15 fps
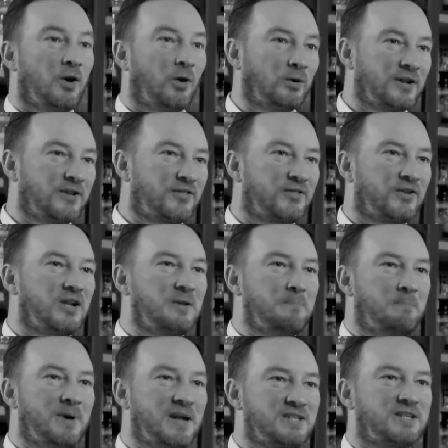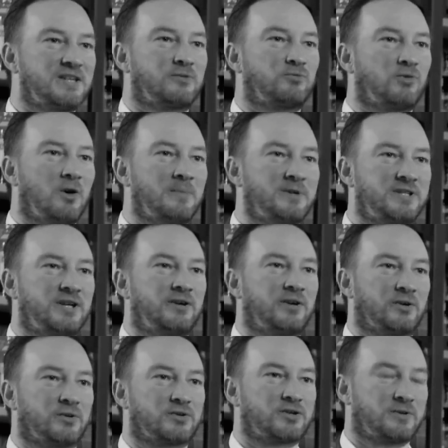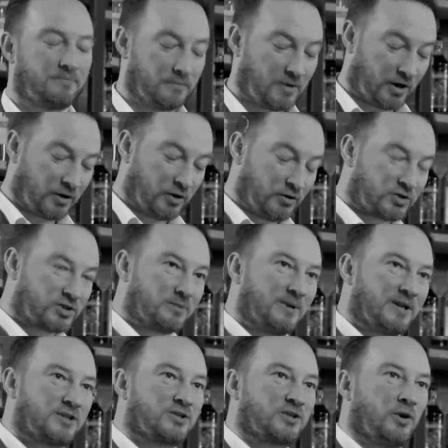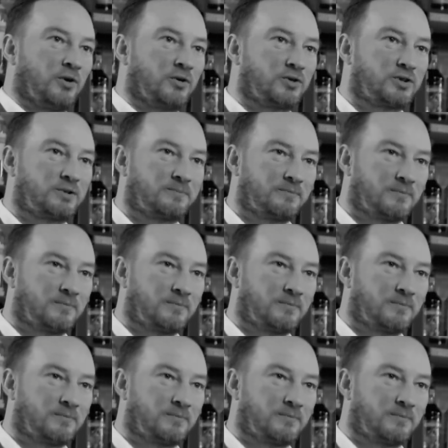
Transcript: Only three basic raw materials are used to make Scotch: